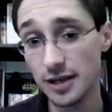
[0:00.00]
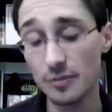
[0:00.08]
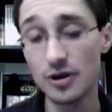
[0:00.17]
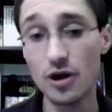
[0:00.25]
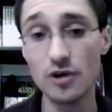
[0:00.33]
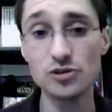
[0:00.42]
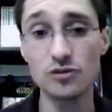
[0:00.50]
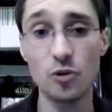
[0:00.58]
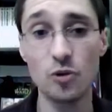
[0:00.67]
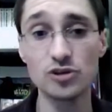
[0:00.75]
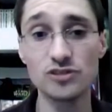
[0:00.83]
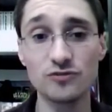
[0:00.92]
but also, of
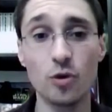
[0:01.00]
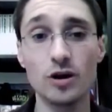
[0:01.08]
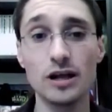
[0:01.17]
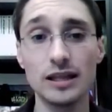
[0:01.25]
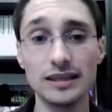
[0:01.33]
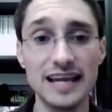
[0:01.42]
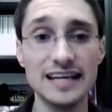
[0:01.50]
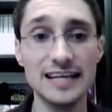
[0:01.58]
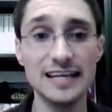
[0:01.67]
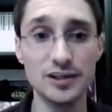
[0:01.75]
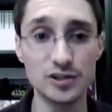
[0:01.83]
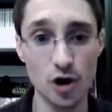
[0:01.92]
course, for
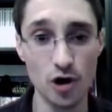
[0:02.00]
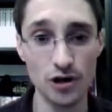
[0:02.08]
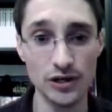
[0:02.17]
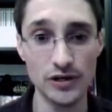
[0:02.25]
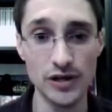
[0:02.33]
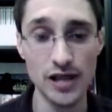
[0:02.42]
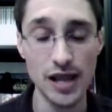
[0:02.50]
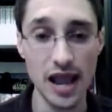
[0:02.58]
Lady Tarkin